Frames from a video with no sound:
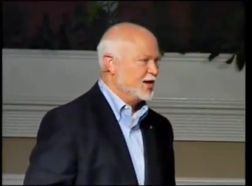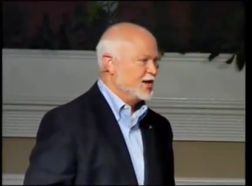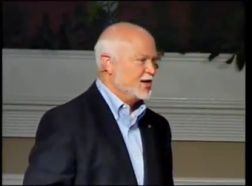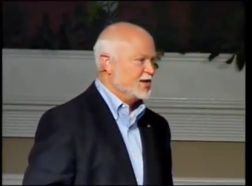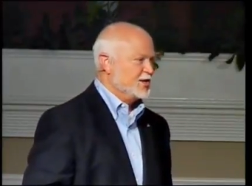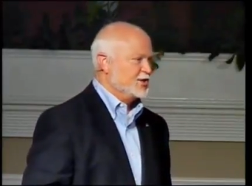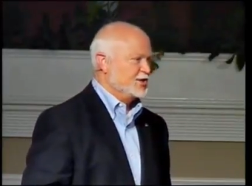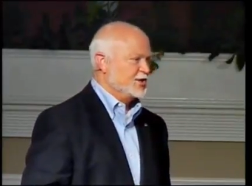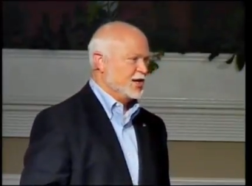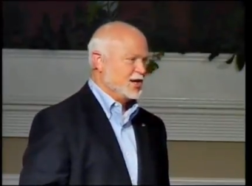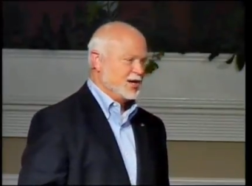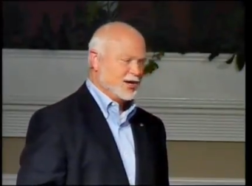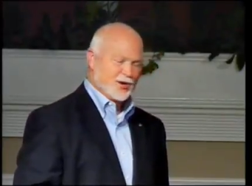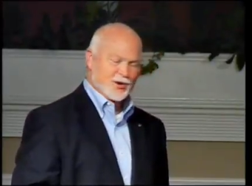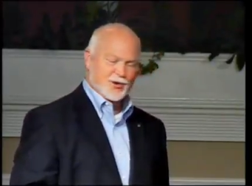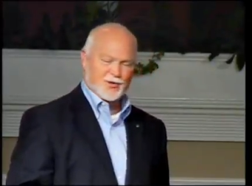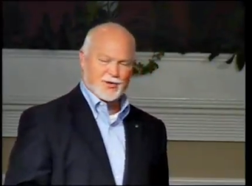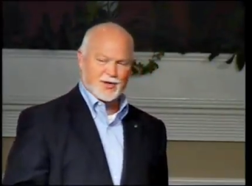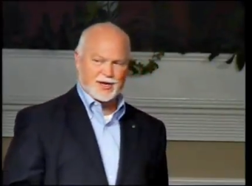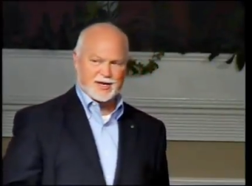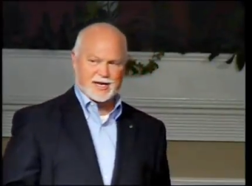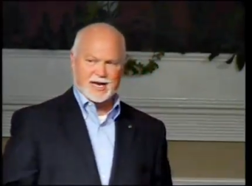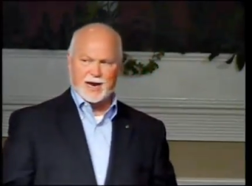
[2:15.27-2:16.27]
she knew
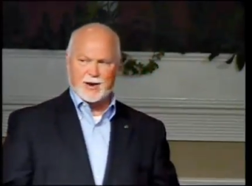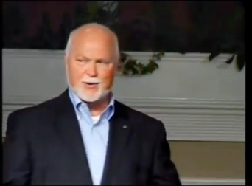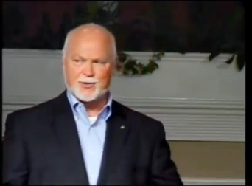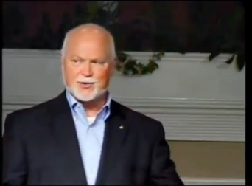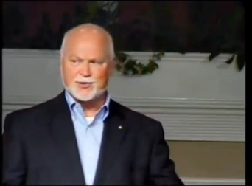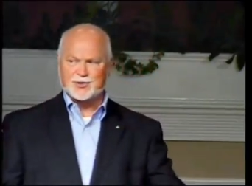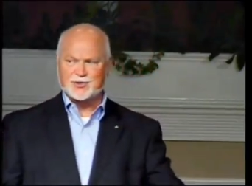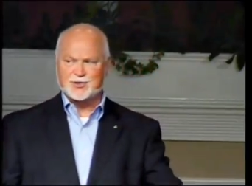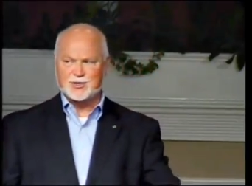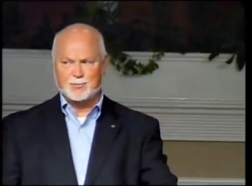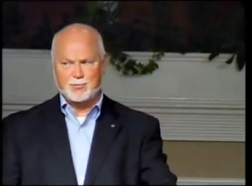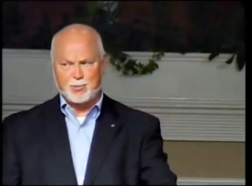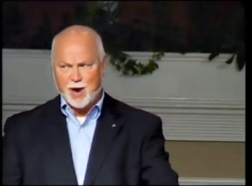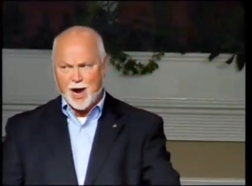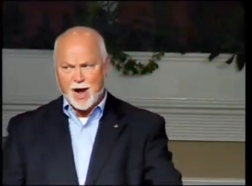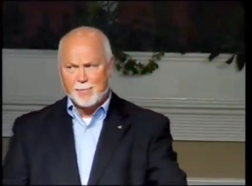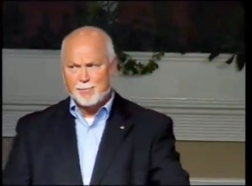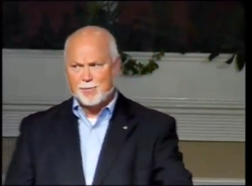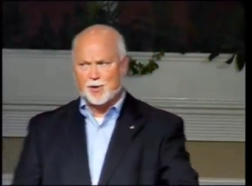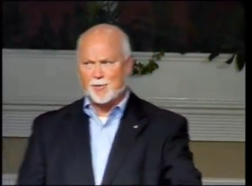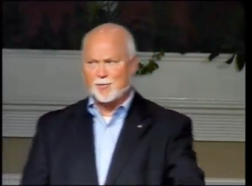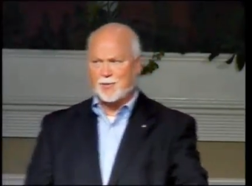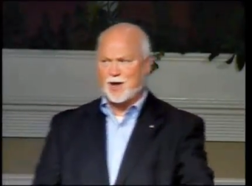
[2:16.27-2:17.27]
that there was a
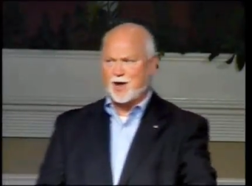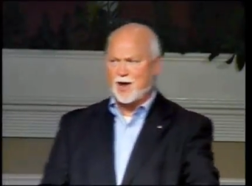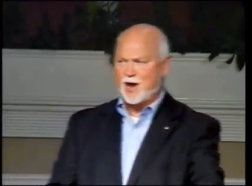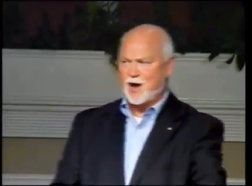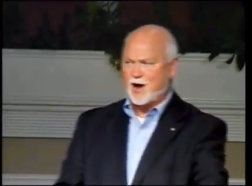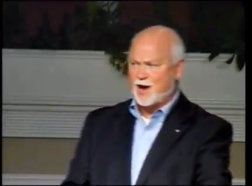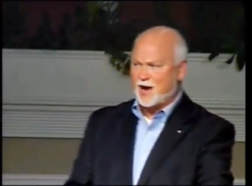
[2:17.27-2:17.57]
problem here.